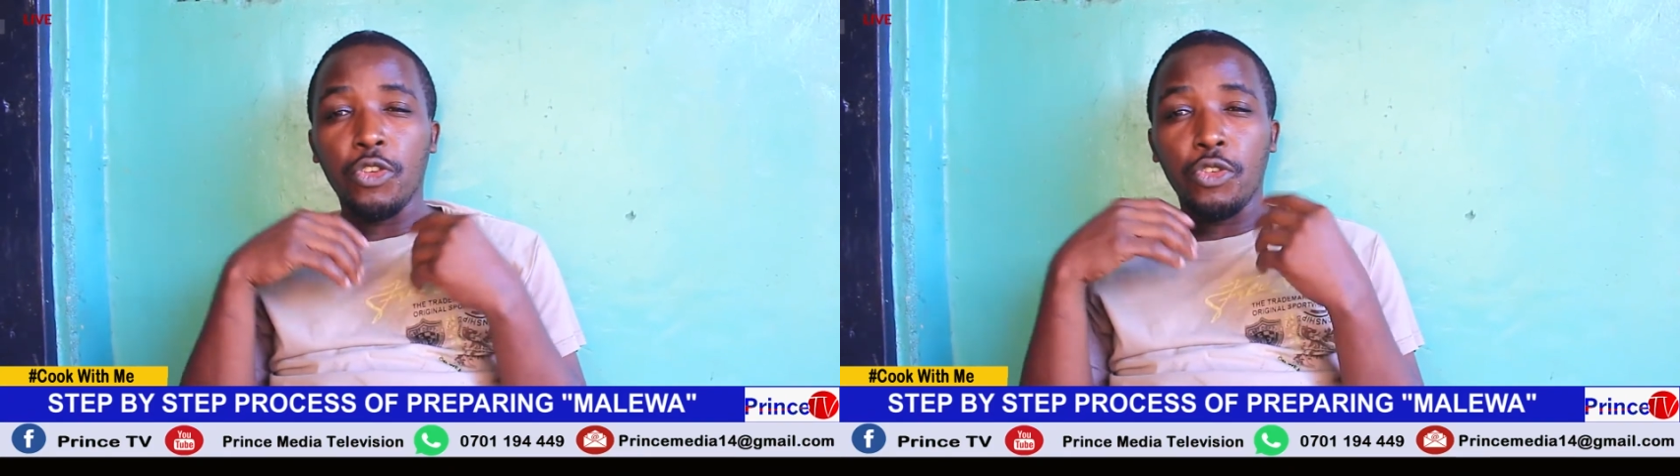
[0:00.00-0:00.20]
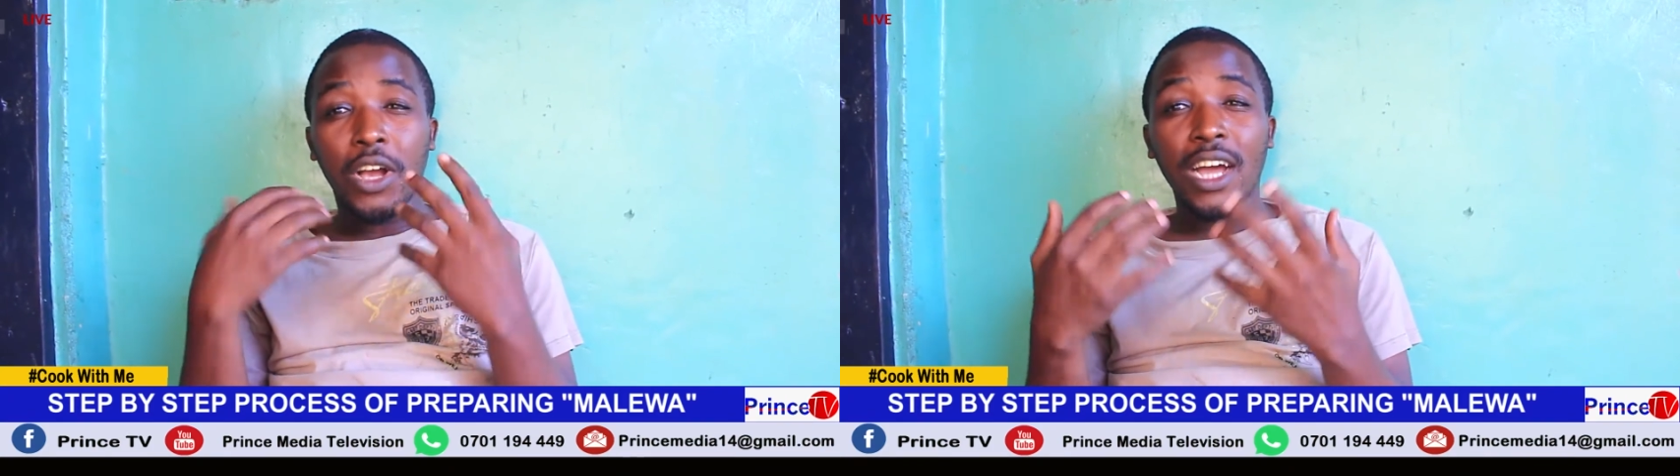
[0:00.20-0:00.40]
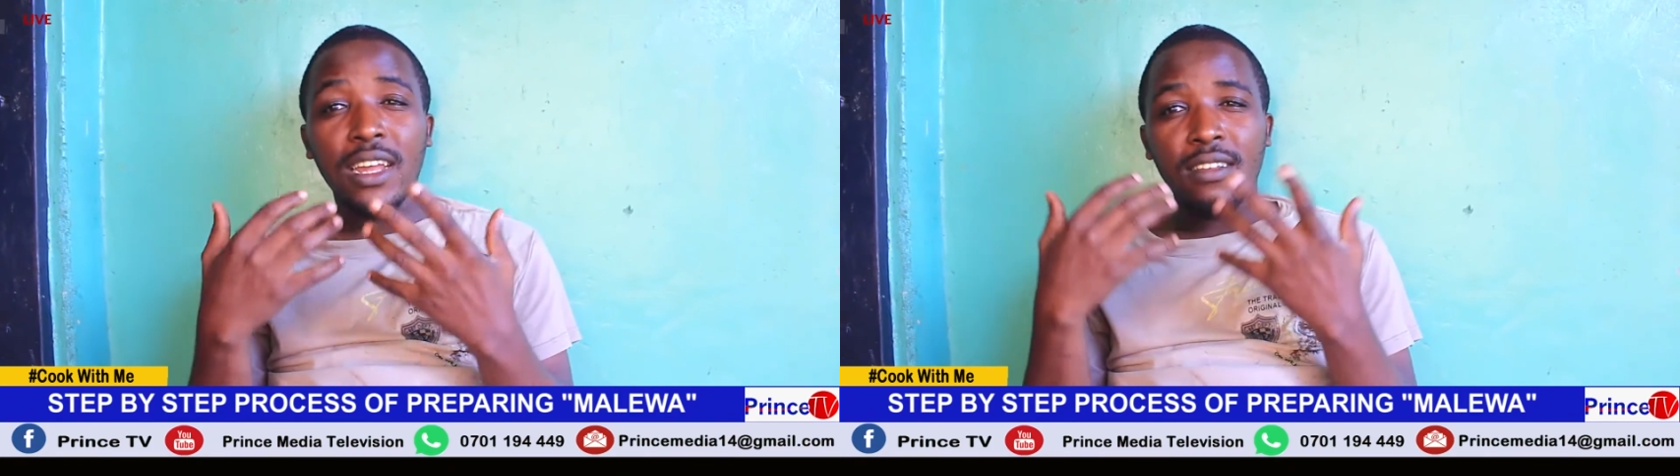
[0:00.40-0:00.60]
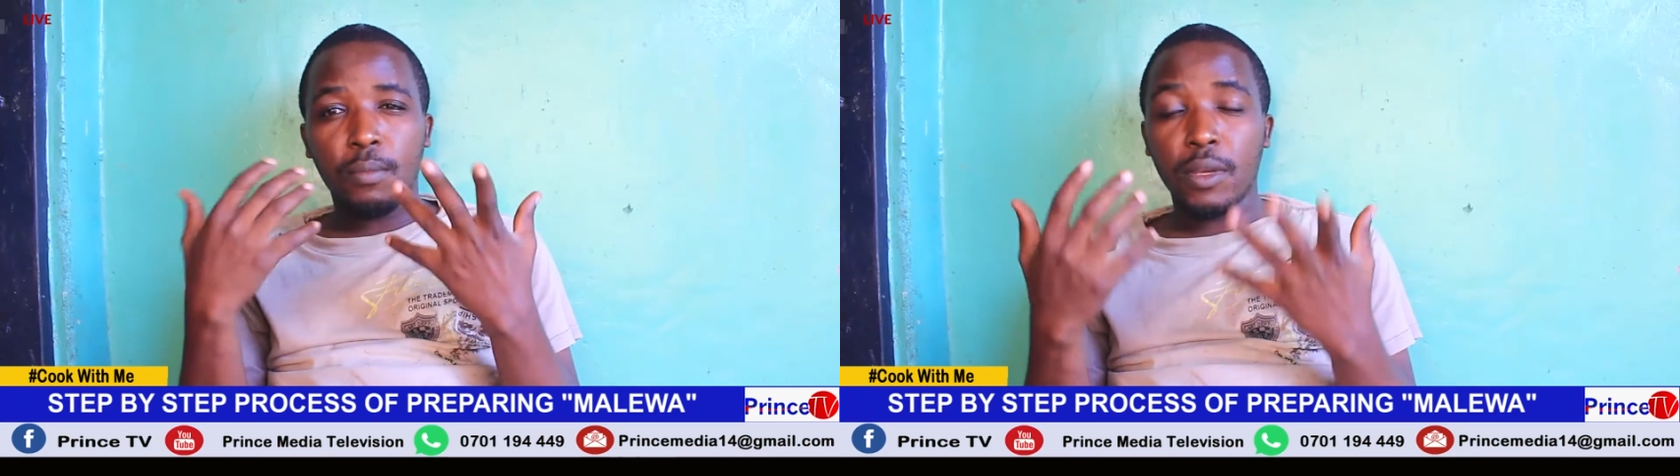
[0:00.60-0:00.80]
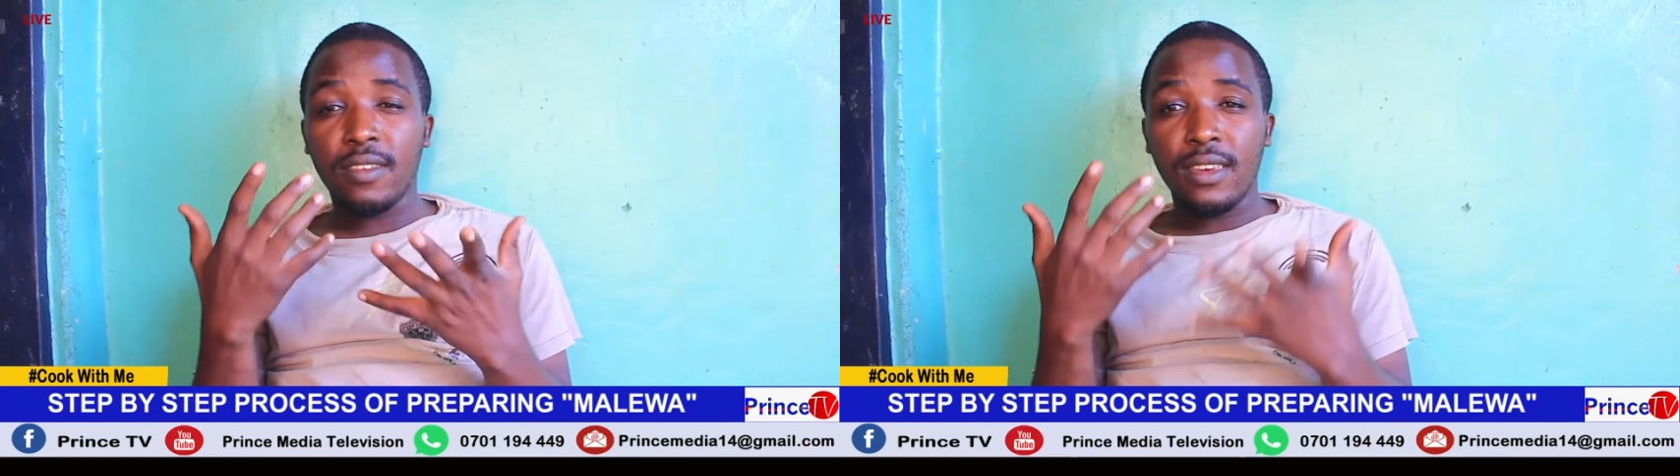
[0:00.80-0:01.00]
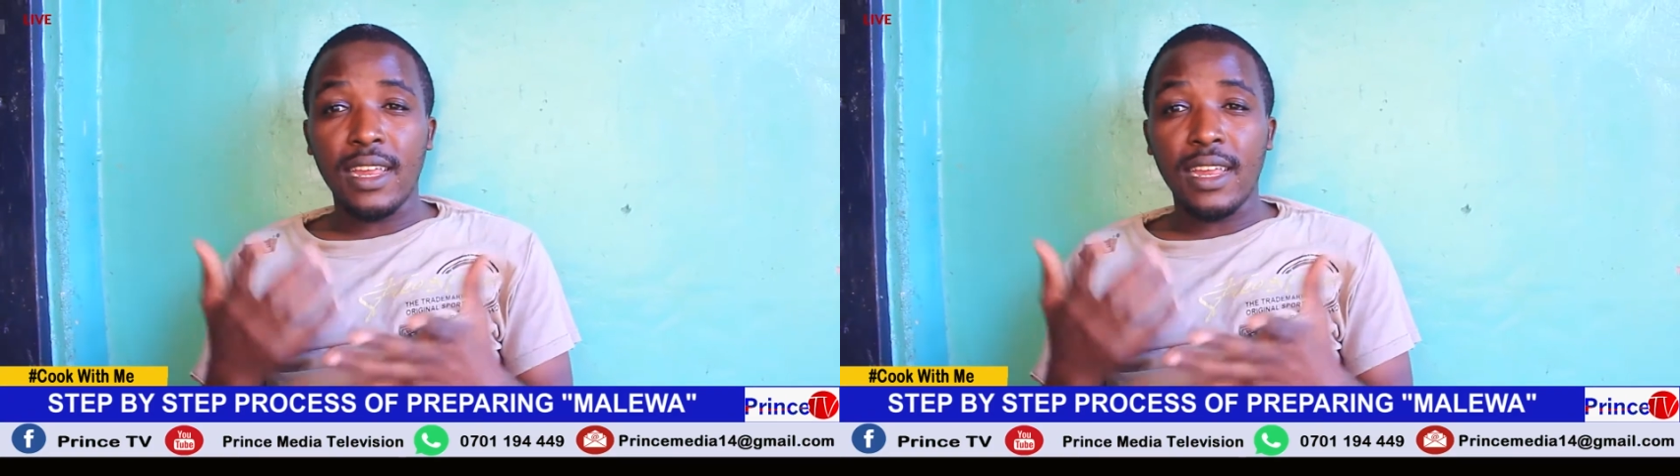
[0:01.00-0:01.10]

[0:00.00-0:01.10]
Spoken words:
Uganda's best